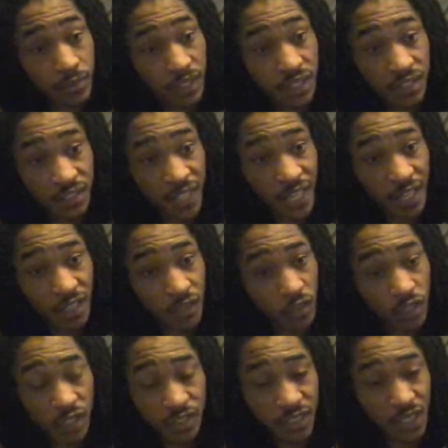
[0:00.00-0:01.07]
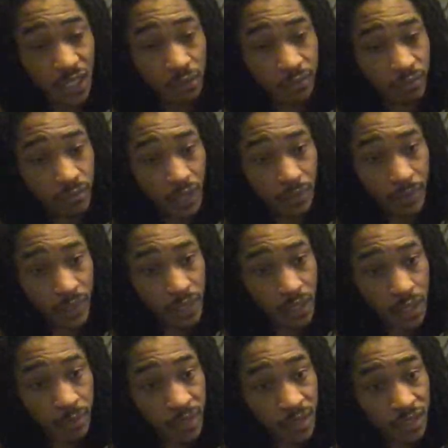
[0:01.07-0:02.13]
Being staggered all the time from vibranium